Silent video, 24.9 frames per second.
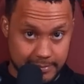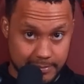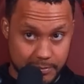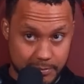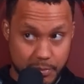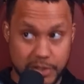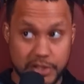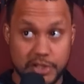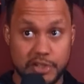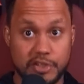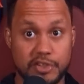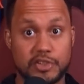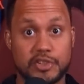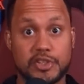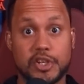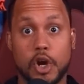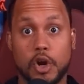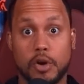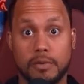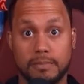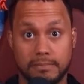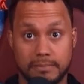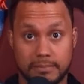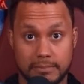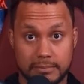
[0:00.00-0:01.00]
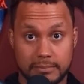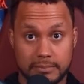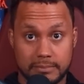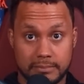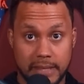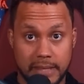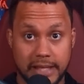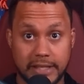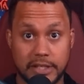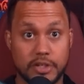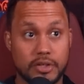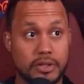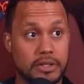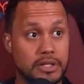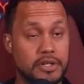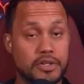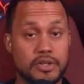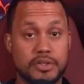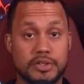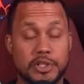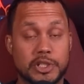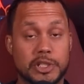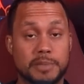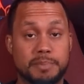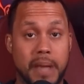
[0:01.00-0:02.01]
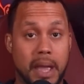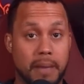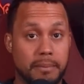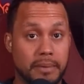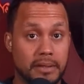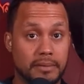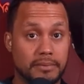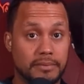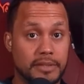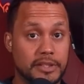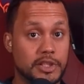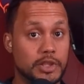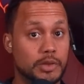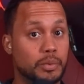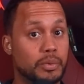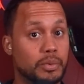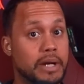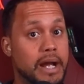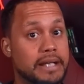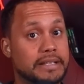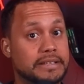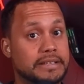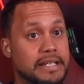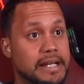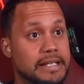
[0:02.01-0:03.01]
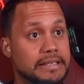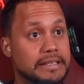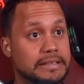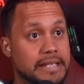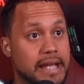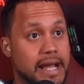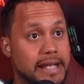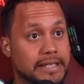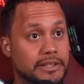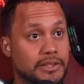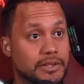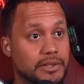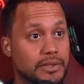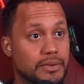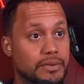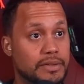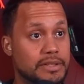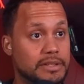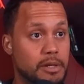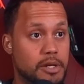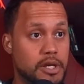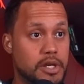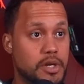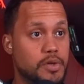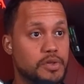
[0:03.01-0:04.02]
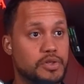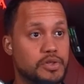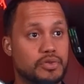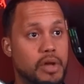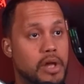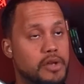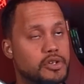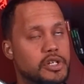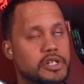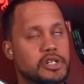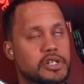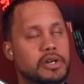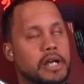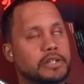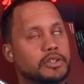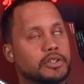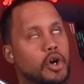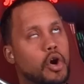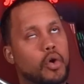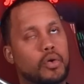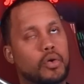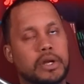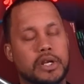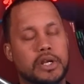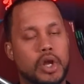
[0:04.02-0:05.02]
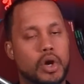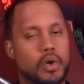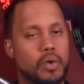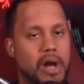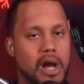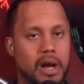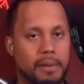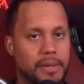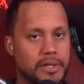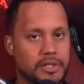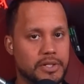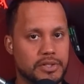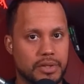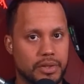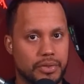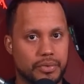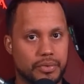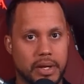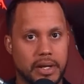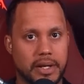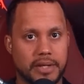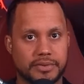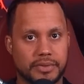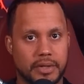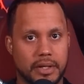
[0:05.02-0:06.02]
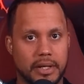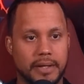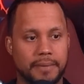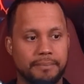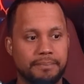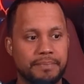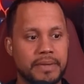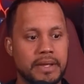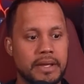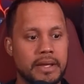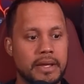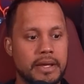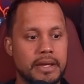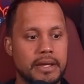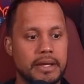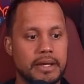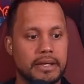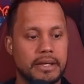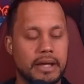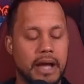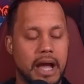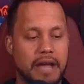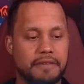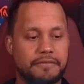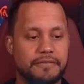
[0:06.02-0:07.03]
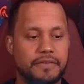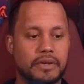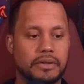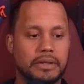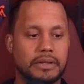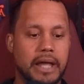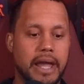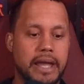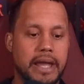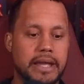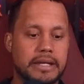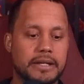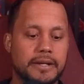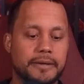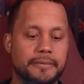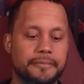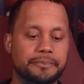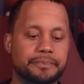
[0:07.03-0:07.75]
which is just dope. Like you can just spam it. This is where I said it's nice too. It's a huge threat gen. You guys already know how much the threat is on it. I feel like